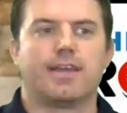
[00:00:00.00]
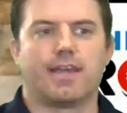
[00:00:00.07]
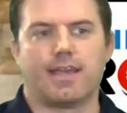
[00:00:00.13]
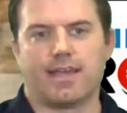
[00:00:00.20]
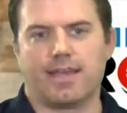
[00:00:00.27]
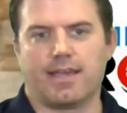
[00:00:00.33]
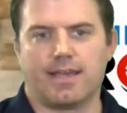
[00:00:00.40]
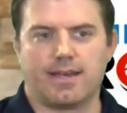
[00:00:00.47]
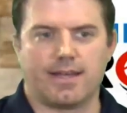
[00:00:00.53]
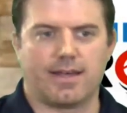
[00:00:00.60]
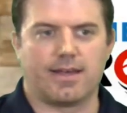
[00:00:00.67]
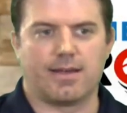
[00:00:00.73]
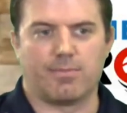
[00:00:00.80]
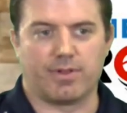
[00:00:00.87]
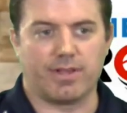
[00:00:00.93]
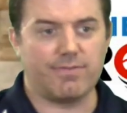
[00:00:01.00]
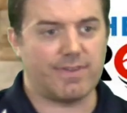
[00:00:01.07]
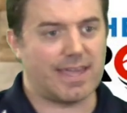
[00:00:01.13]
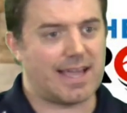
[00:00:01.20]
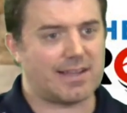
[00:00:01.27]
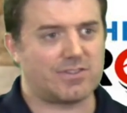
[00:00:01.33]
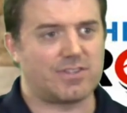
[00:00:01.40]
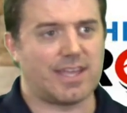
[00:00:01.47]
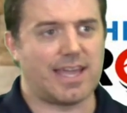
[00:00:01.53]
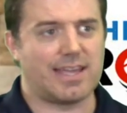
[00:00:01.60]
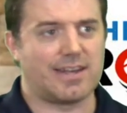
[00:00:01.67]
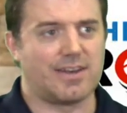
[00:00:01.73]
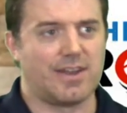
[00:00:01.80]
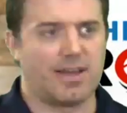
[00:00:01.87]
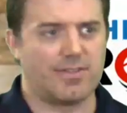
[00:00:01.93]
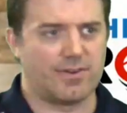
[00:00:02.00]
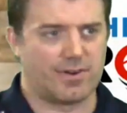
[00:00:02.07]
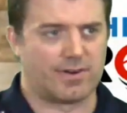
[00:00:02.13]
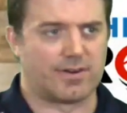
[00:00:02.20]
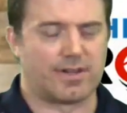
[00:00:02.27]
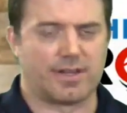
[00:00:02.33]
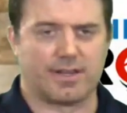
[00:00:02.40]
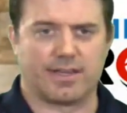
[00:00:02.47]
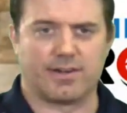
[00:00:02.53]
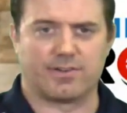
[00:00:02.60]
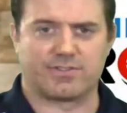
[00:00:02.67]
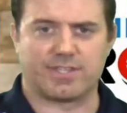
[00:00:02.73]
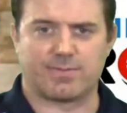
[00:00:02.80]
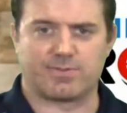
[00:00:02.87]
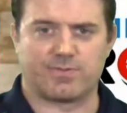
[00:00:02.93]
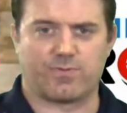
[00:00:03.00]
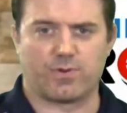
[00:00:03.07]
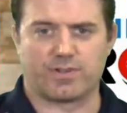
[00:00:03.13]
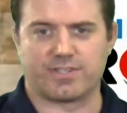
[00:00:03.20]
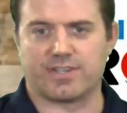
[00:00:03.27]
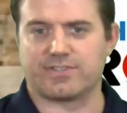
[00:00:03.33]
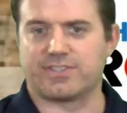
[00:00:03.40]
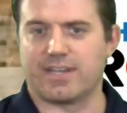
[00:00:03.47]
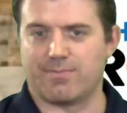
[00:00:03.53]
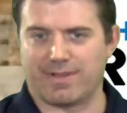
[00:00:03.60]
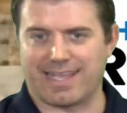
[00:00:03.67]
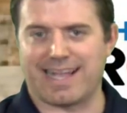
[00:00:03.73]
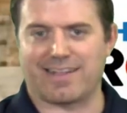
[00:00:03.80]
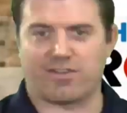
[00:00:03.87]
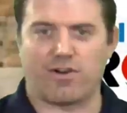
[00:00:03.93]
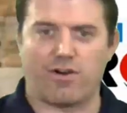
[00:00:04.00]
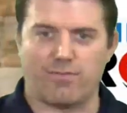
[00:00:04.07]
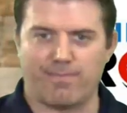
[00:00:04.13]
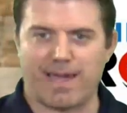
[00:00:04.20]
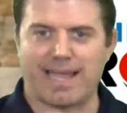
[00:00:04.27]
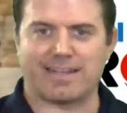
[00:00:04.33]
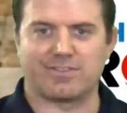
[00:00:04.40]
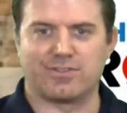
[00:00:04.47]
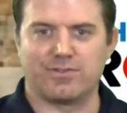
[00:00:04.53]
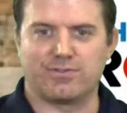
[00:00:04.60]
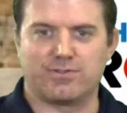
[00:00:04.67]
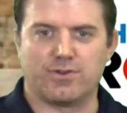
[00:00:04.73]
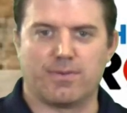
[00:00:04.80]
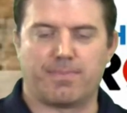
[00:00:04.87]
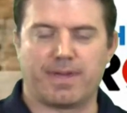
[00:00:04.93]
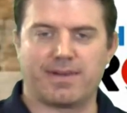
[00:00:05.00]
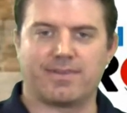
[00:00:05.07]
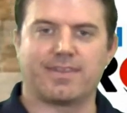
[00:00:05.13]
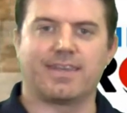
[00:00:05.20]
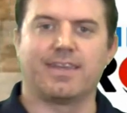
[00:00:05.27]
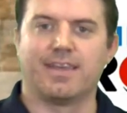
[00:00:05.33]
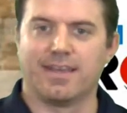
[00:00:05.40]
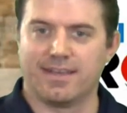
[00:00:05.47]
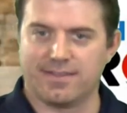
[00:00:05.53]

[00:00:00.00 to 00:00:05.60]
And I believe he actually had another interception for a touchdown, but got called back due to a penalty.